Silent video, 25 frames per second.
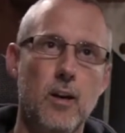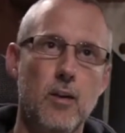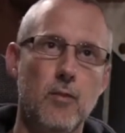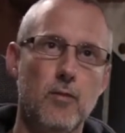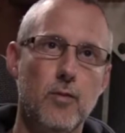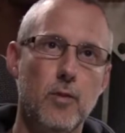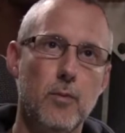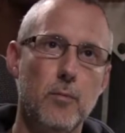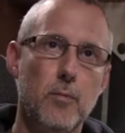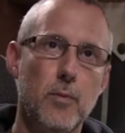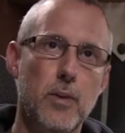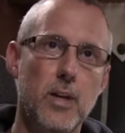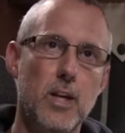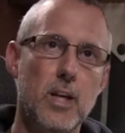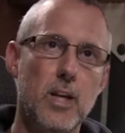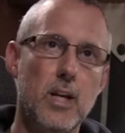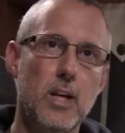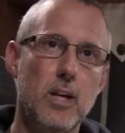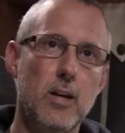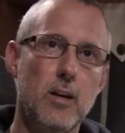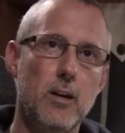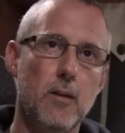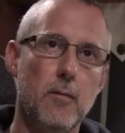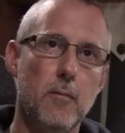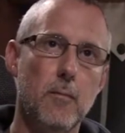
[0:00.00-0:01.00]
from
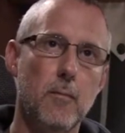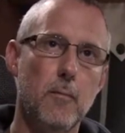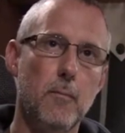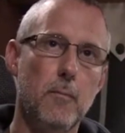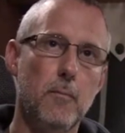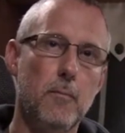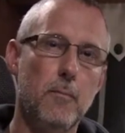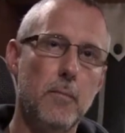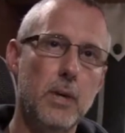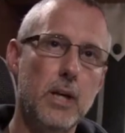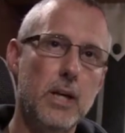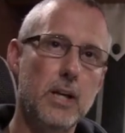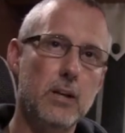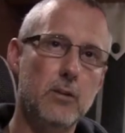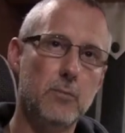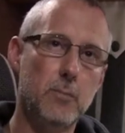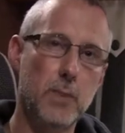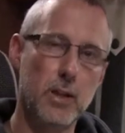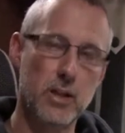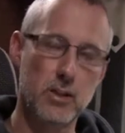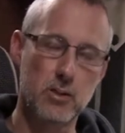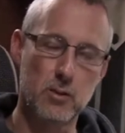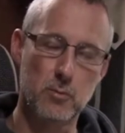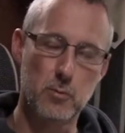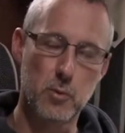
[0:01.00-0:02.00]
the biggest
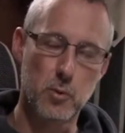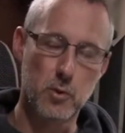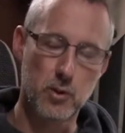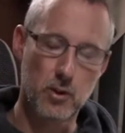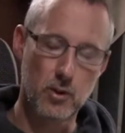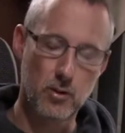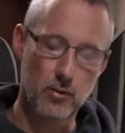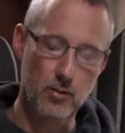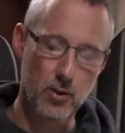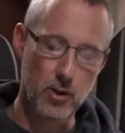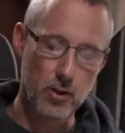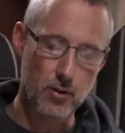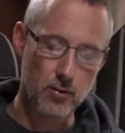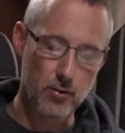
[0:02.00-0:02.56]
picture point of view,